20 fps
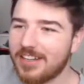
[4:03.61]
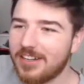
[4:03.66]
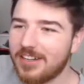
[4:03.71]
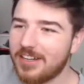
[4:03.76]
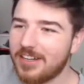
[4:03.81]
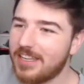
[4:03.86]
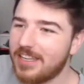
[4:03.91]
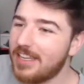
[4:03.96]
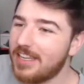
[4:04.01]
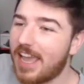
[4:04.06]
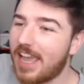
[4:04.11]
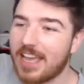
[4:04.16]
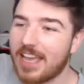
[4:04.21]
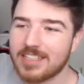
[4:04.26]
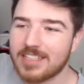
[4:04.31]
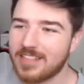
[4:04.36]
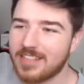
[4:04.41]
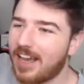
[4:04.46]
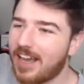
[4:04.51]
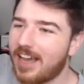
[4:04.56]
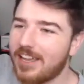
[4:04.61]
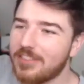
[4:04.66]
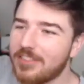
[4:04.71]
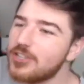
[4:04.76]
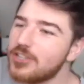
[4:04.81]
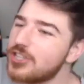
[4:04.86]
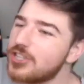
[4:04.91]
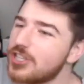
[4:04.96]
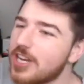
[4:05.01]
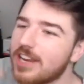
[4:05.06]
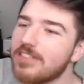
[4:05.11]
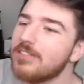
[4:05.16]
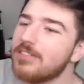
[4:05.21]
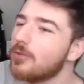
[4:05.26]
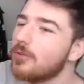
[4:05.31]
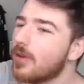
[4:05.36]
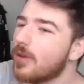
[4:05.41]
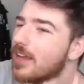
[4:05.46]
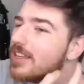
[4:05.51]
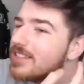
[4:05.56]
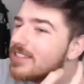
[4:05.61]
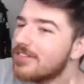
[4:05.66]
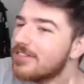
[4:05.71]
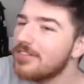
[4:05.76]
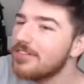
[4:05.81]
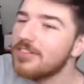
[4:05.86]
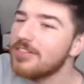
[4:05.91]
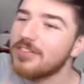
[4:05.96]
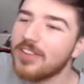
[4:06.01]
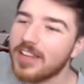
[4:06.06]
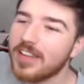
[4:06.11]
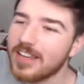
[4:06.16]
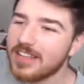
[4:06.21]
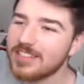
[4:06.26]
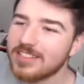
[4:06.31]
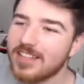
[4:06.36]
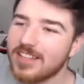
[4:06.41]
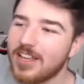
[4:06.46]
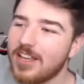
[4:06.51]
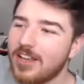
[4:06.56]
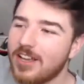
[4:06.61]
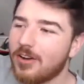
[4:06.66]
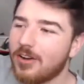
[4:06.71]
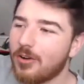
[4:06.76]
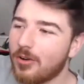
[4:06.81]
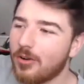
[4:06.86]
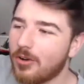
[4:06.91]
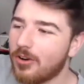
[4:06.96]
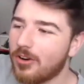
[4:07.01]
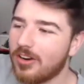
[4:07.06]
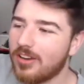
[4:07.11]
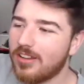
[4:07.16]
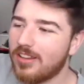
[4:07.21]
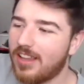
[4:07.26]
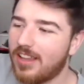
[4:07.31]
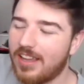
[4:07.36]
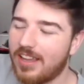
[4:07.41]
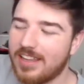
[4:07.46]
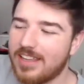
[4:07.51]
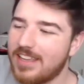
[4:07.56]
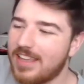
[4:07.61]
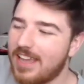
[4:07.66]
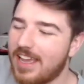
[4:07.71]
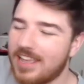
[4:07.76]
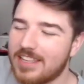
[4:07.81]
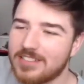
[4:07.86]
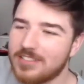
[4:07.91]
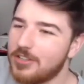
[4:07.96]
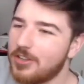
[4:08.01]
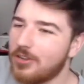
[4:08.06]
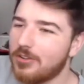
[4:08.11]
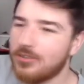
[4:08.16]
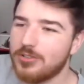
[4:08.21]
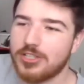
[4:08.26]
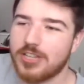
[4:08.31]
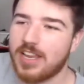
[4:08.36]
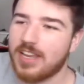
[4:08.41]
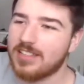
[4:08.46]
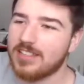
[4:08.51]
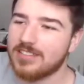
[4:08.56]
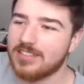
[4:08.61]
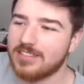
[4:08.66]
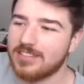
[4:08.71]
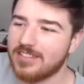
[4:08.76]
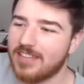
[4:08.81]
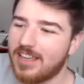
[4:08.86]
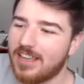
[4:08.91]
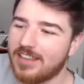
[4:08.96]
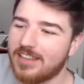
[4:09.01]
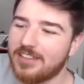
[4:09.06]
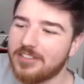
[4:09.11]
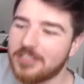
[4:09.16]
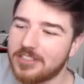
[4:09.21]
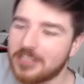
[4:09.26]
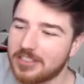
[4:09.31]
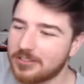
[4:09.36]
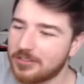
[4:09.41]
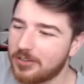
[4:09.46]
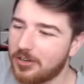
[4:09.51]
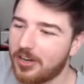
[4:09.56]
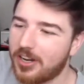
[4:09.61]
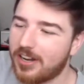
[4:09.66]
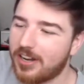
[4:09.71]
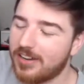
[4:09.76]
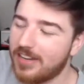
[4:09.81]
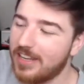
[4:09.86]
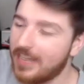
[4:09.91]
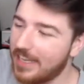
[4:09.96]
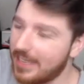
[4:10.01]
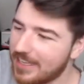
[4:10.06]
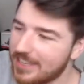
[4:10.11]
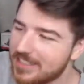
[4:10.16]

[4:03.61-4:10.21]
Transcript: there, he has to either shave the rest of the face or like he has no chance at Celtic Throwdown. He